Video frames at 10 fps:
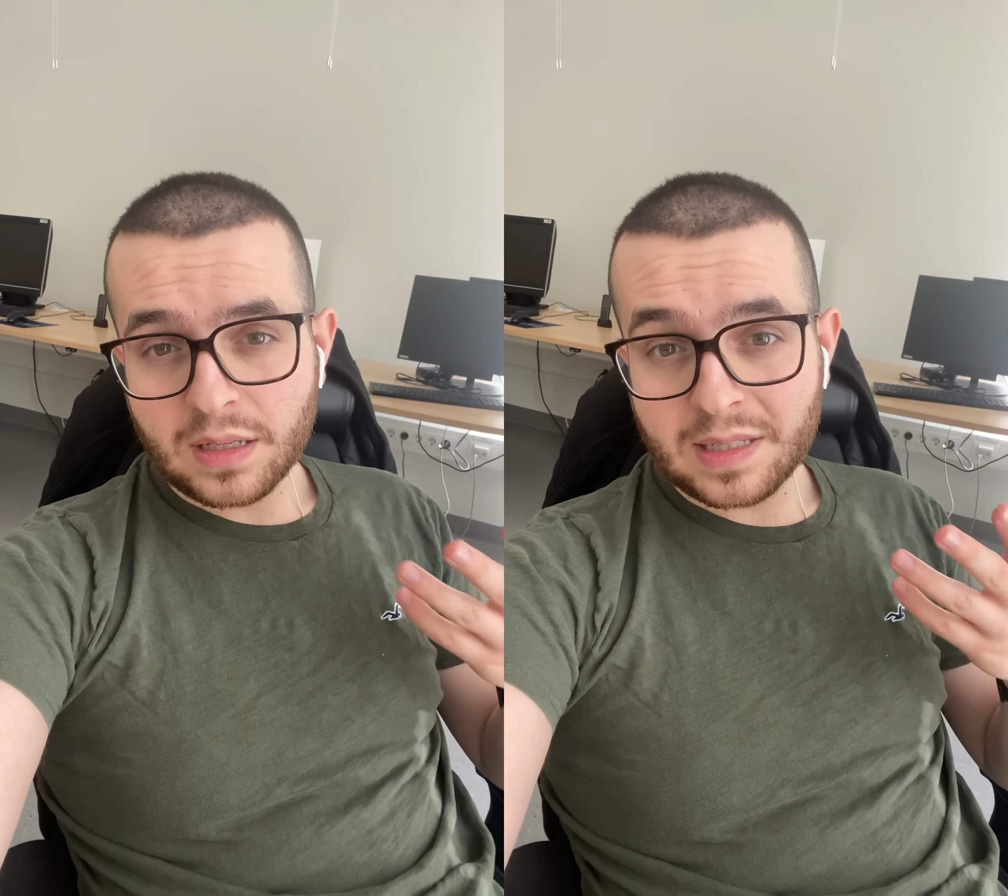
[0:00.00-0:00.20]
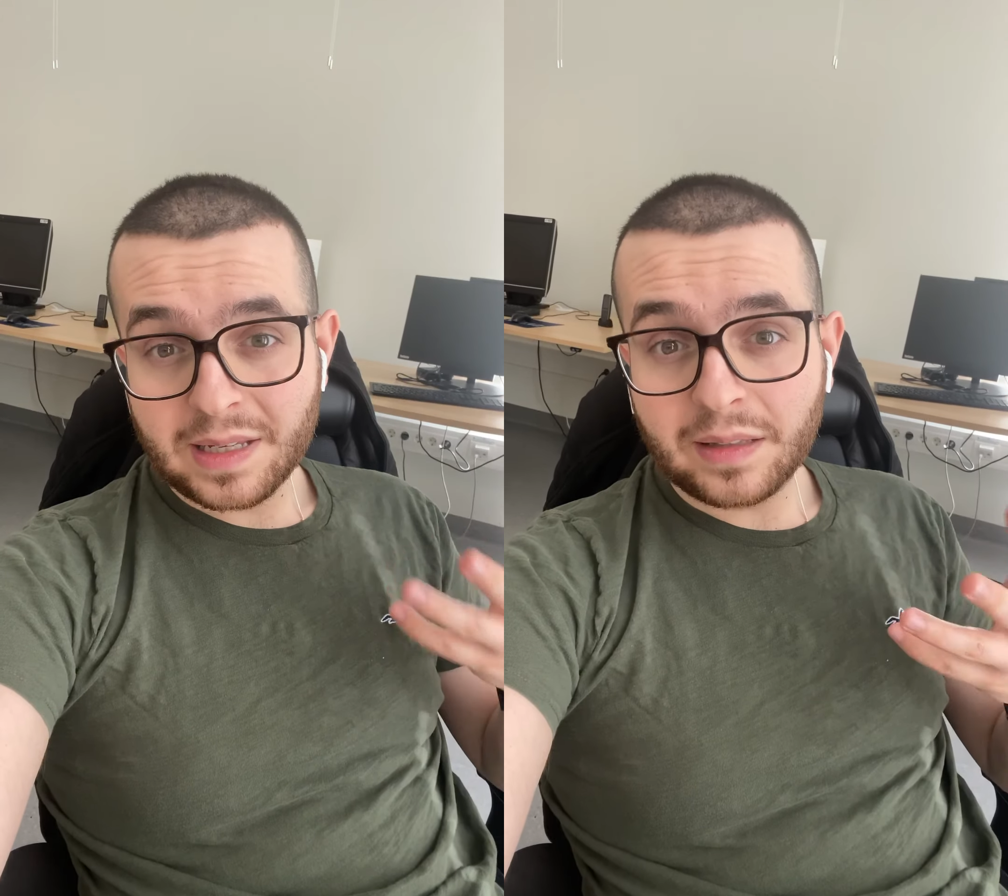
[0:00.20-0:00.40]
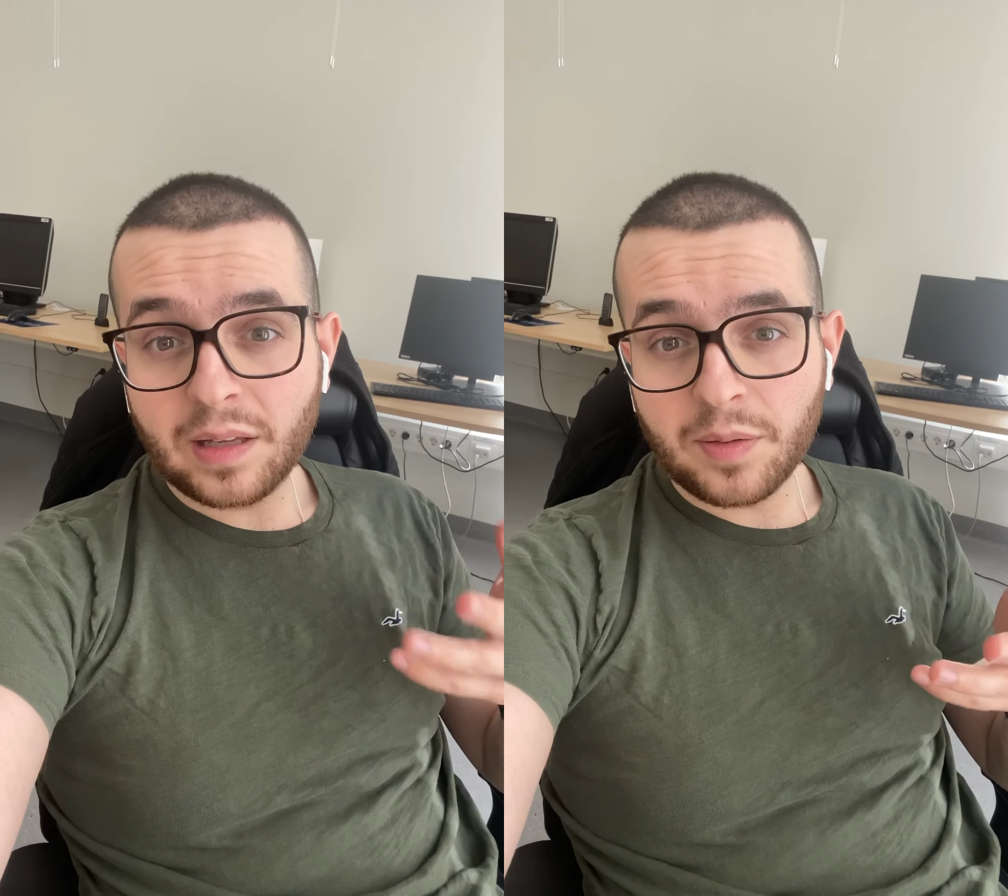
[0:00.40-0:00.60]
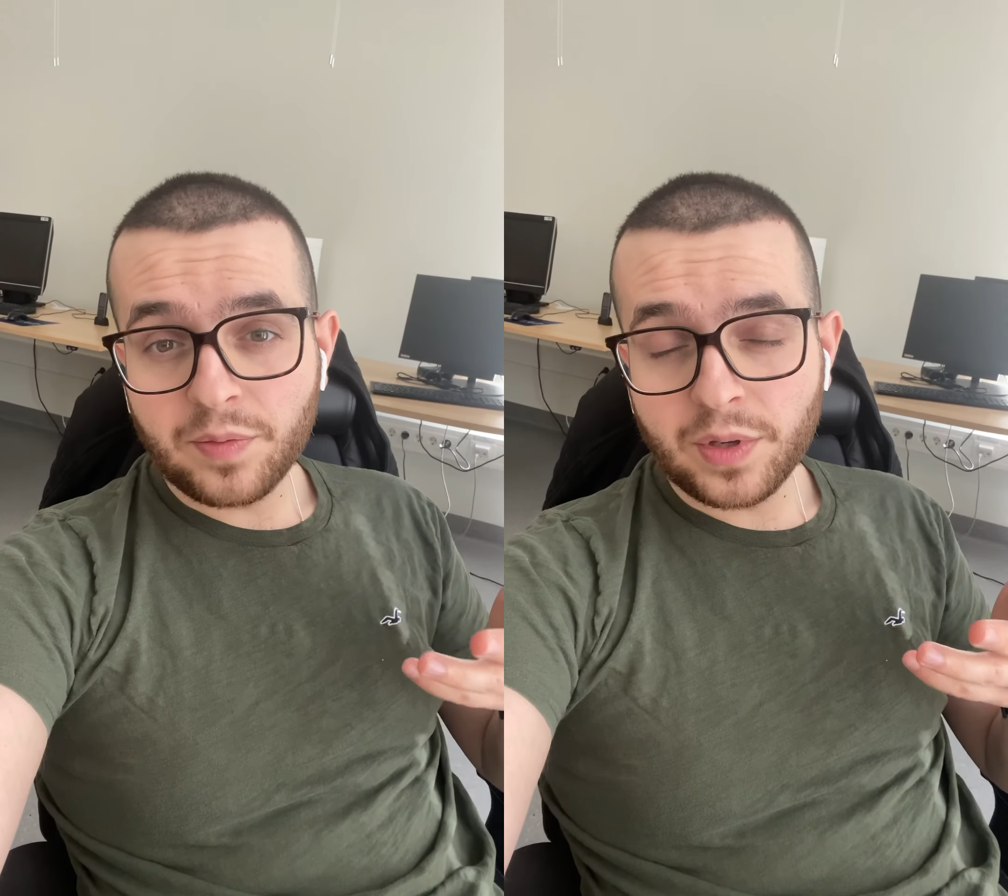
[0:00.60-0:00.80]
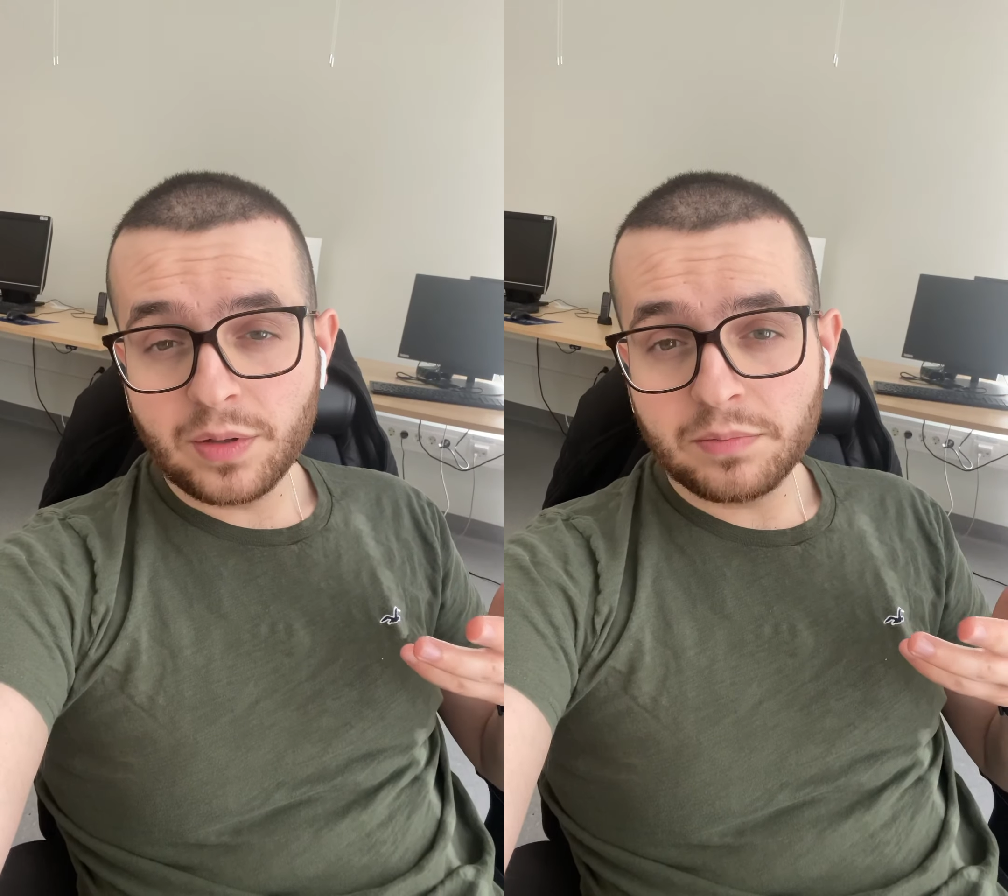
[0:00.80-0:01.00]
set time
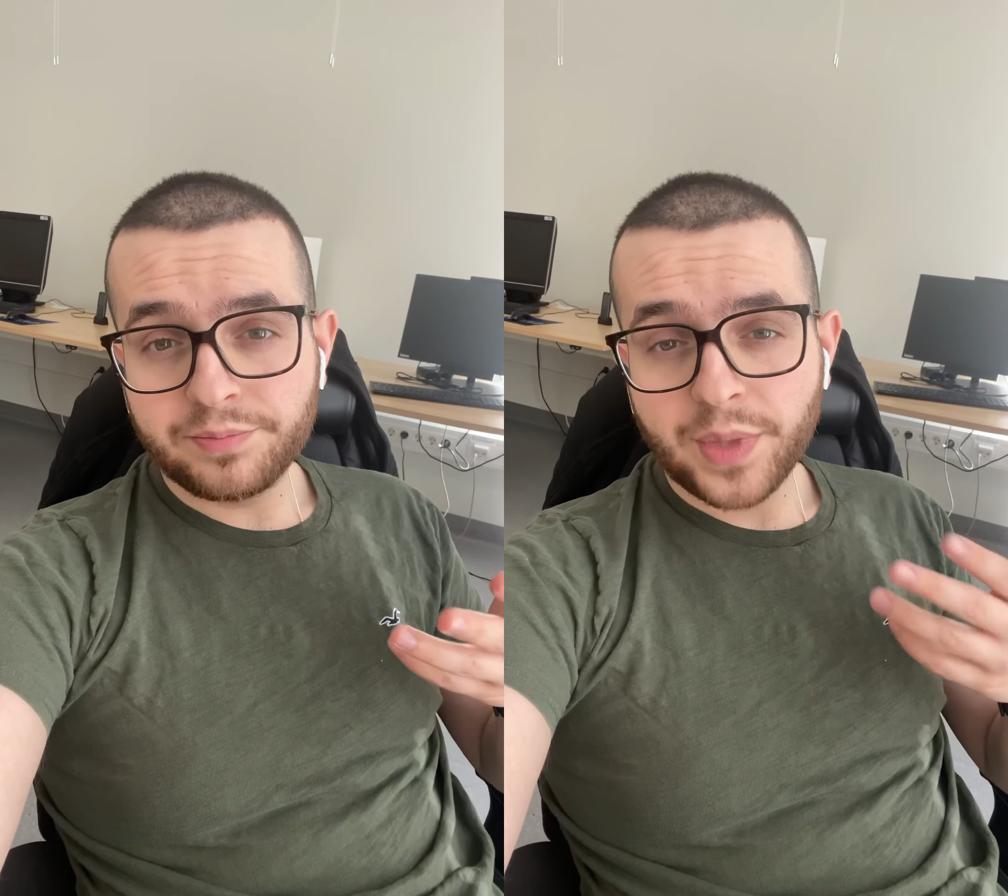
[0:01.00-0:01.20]
for you.